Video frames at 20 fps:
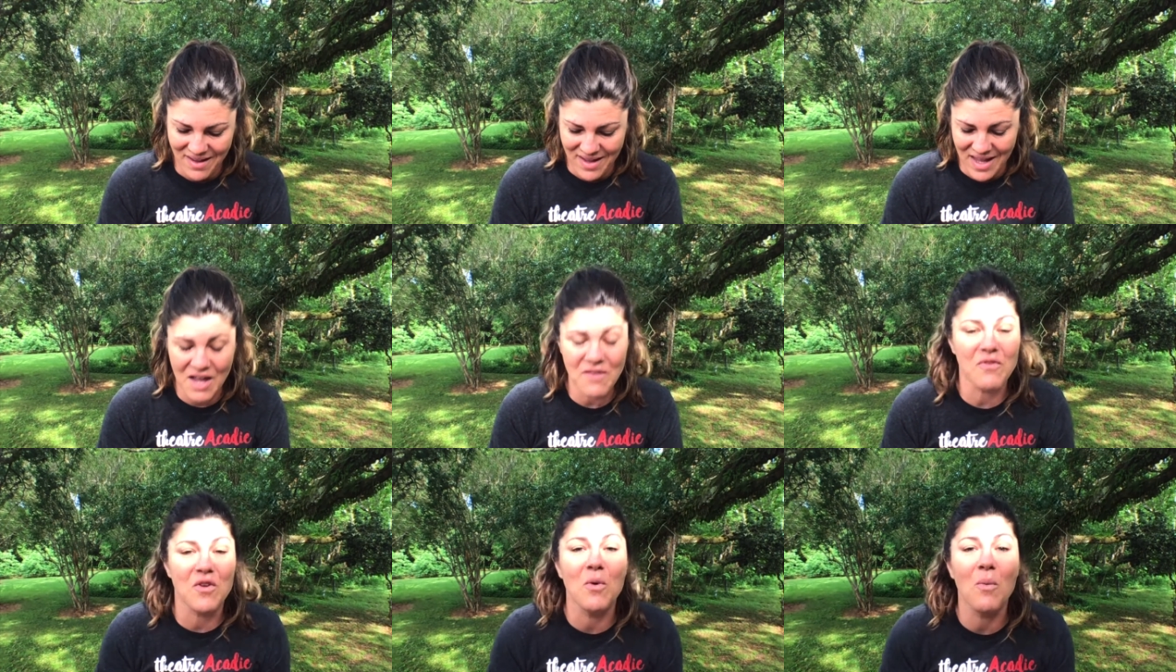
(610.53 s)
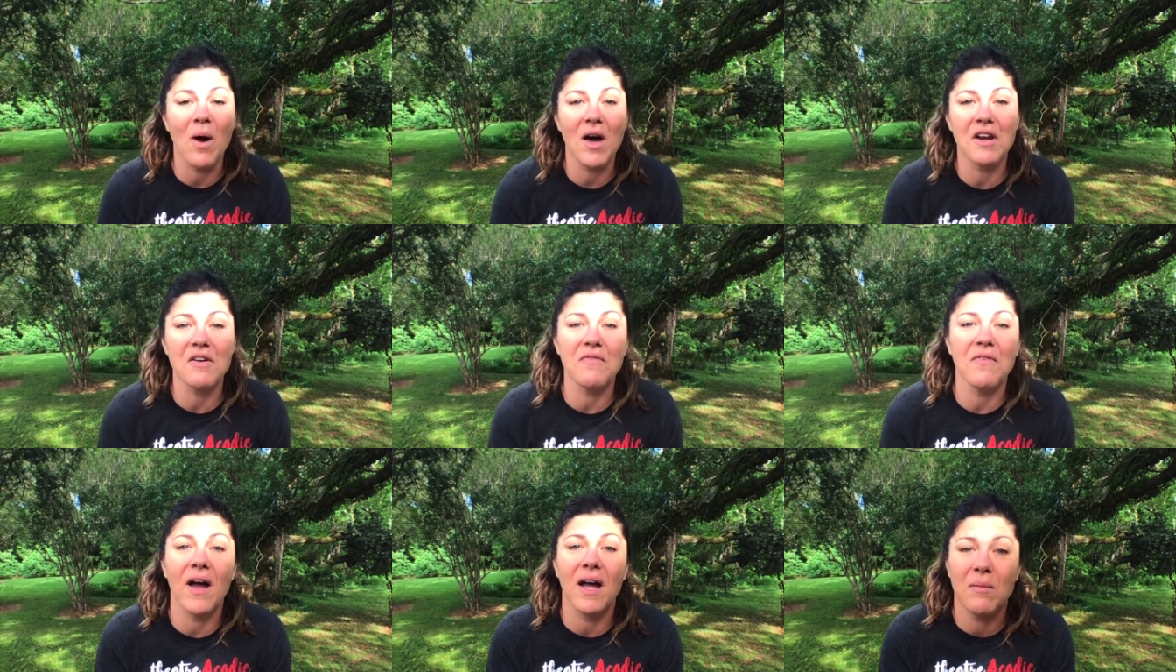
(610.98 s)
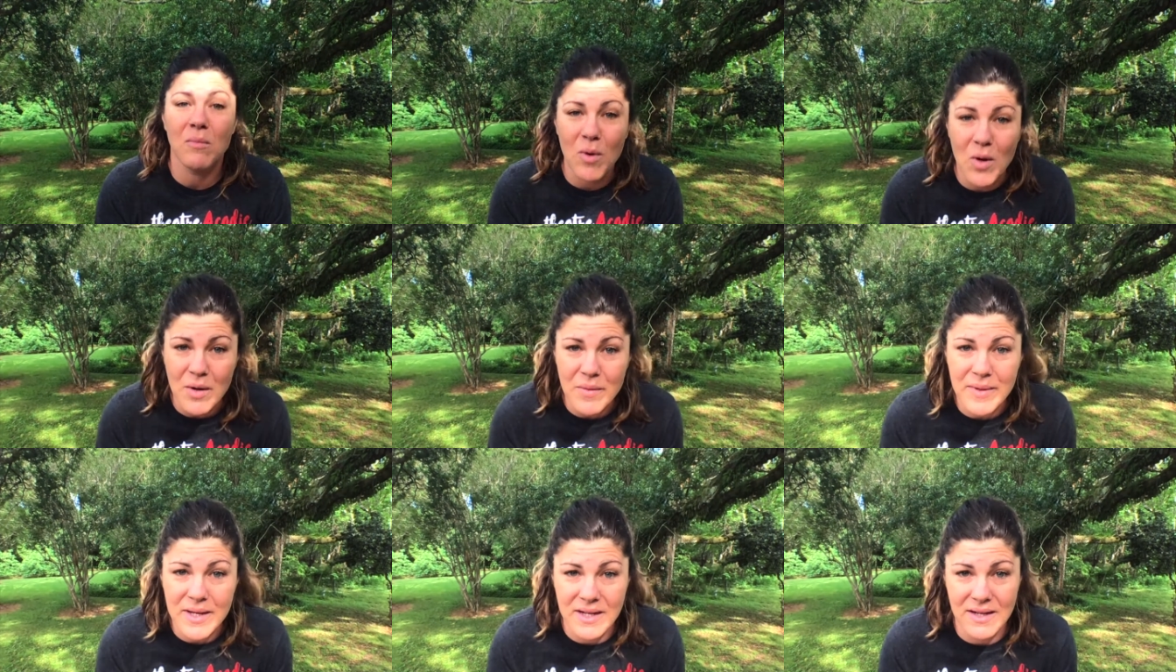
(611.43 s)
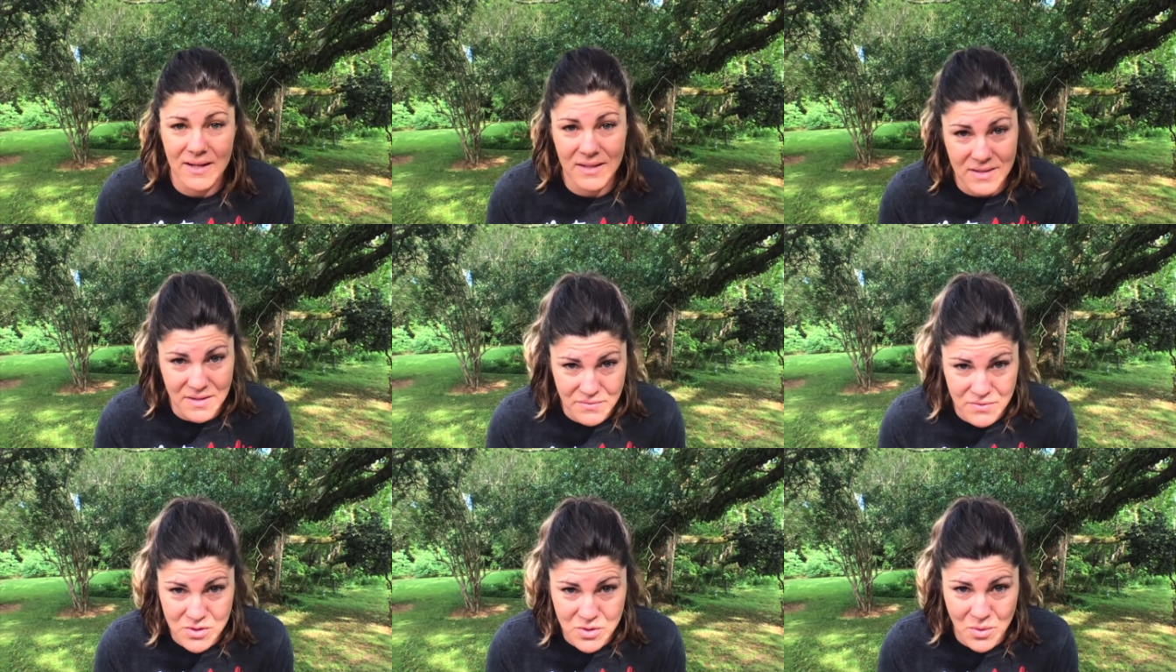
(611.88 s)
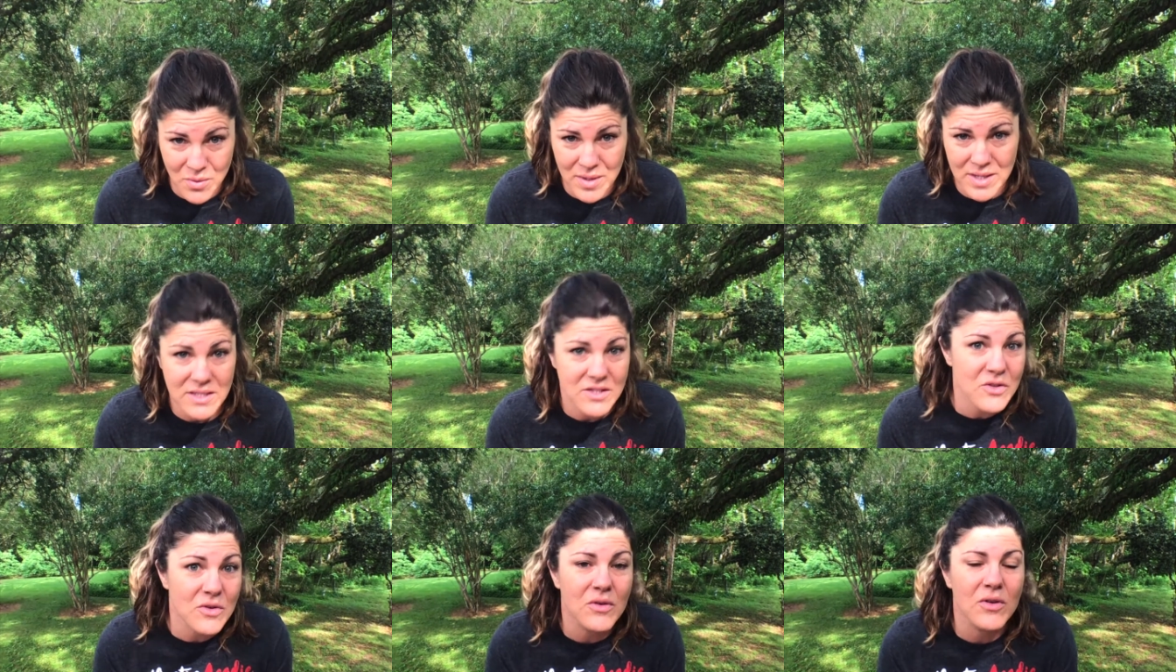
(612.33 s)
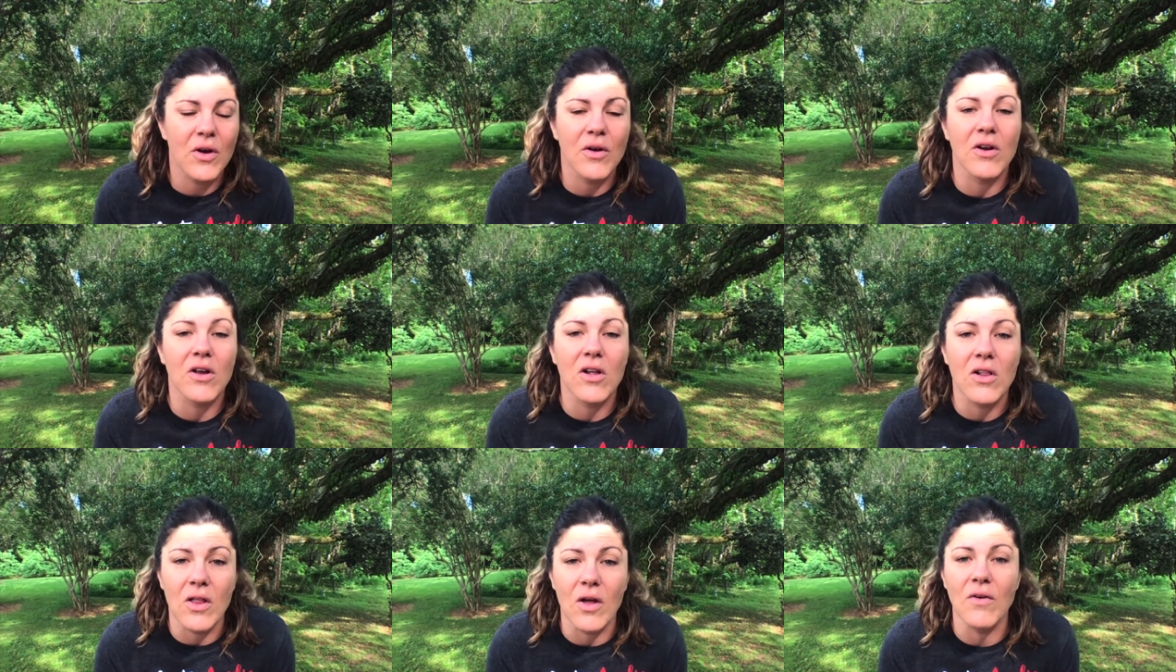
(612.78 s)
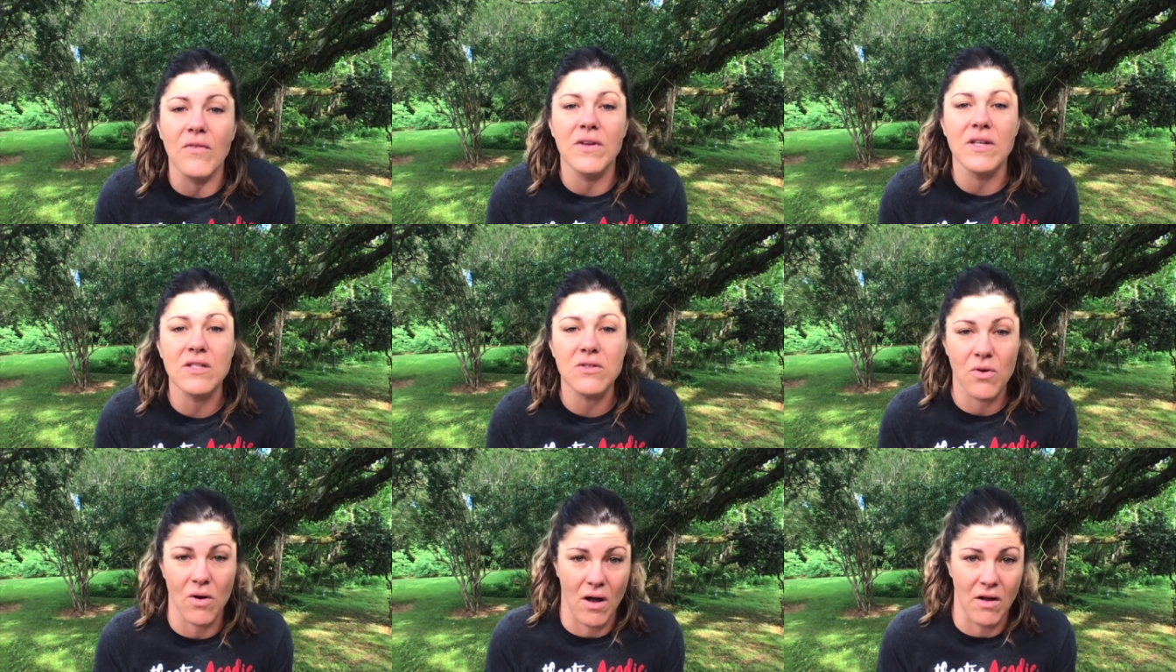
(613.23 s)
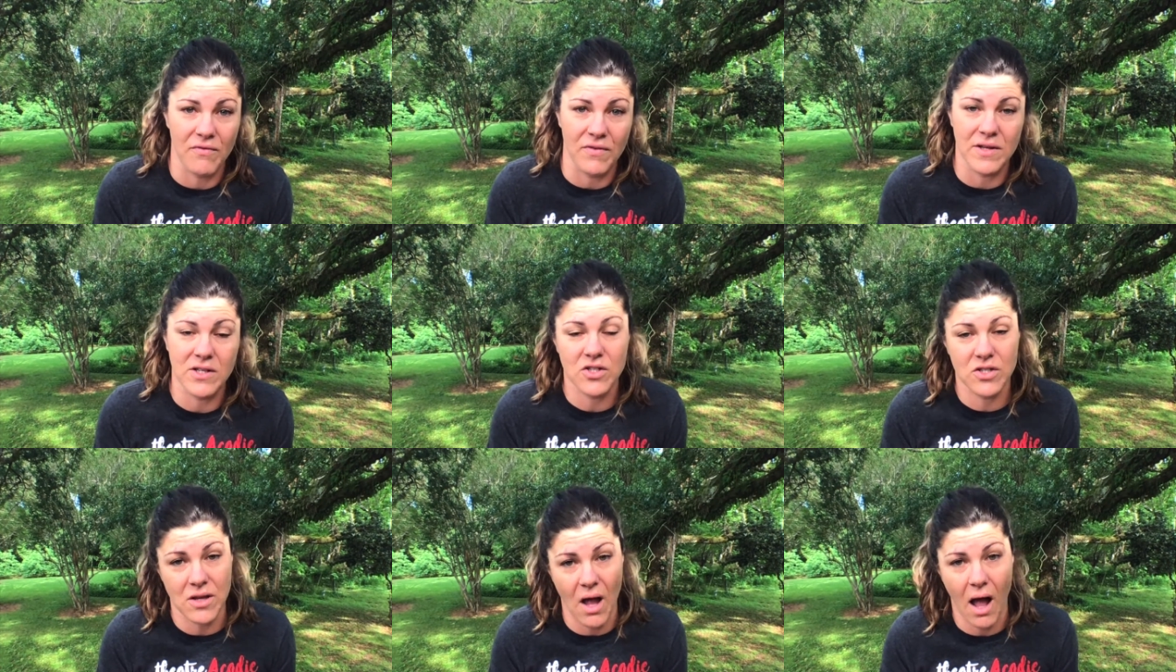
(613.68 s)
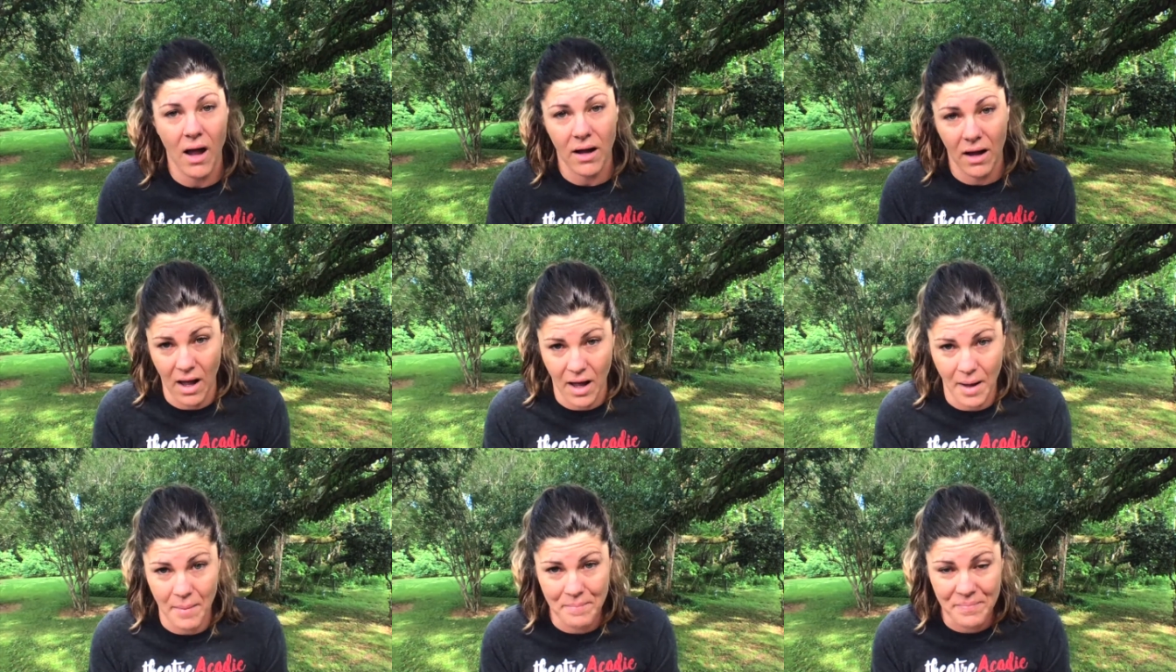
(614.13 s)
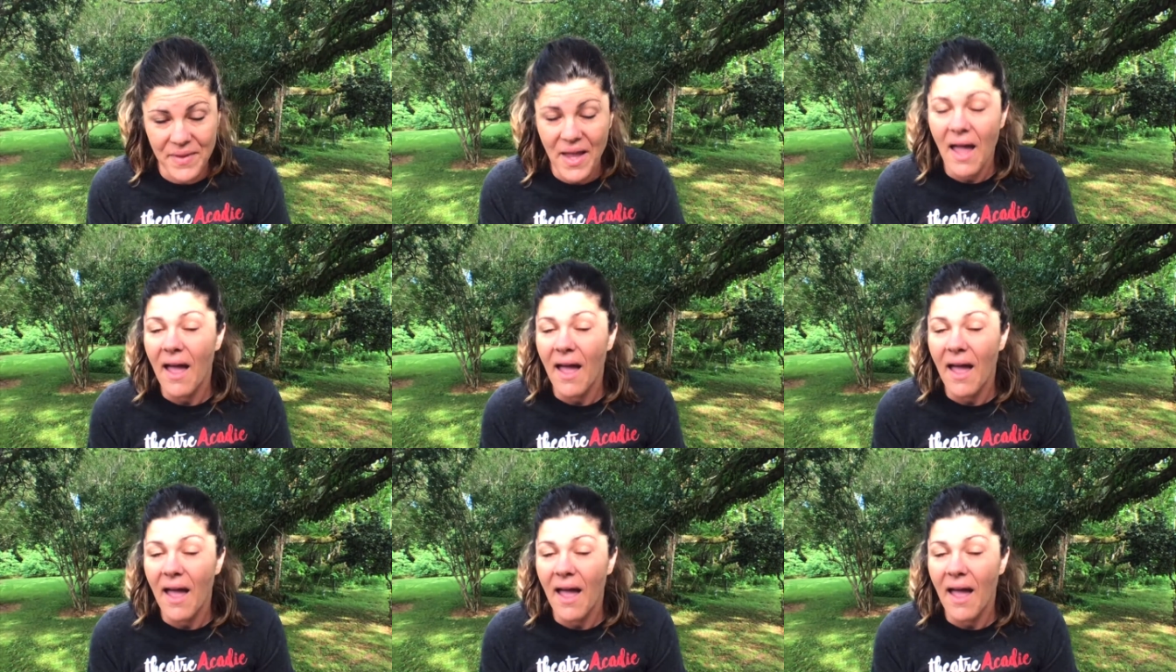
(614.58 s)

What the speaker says: If you want to find more readings of stories, you can go to cloviscrawfish.com,